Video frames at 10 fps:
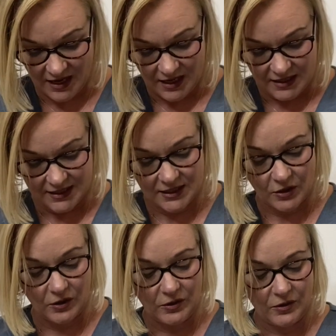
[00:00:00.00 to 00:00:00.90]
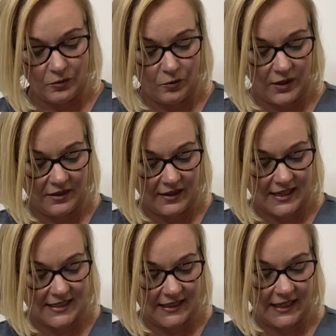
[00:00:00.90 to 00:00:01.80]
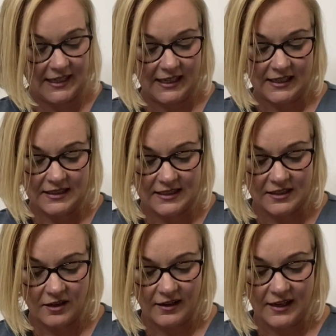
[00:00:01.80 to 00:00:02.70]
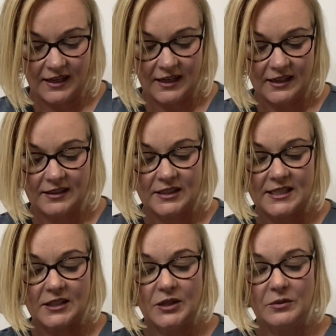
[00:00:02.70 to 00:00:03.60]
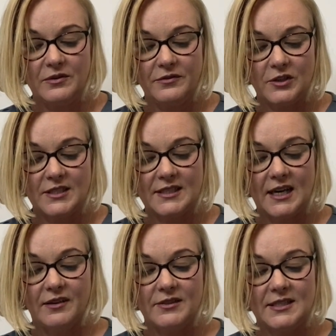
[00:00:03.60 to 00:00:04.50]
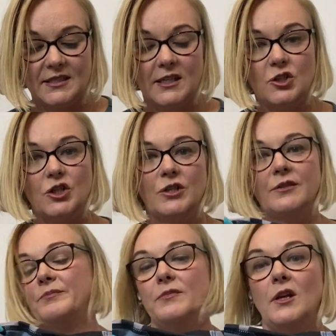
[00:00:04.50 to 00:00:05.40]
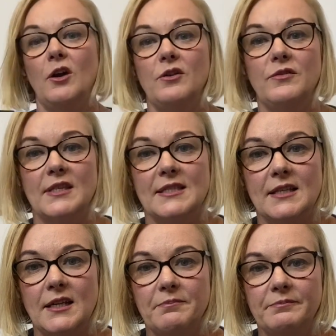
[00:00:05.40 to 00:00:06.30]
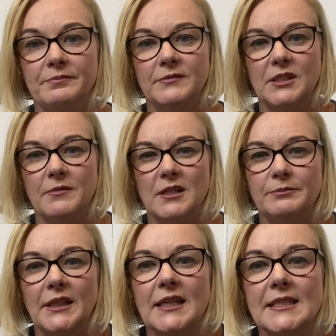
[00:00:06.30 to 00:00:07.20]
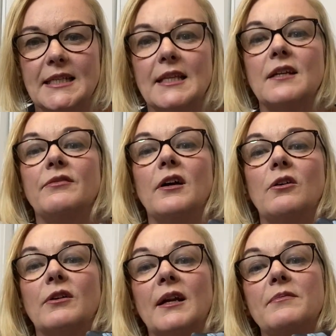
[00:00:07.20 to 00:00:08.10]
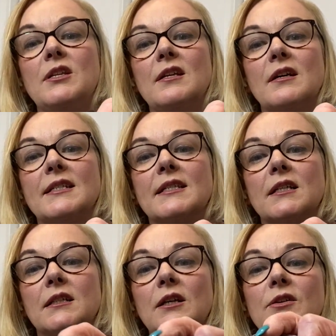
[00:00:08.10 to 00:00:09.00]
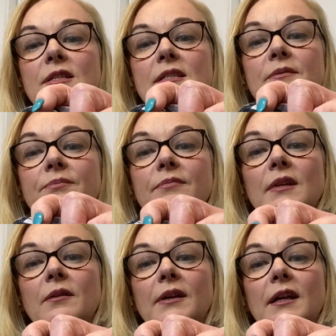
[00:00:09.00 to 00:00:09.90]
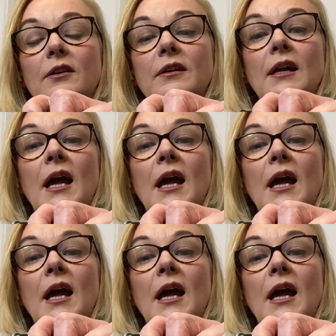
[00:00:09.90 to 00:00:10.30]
So with these leggings, I did the reverse cover stitch over the seam. So you might be able to see that if I hold it up nice and close. There we go.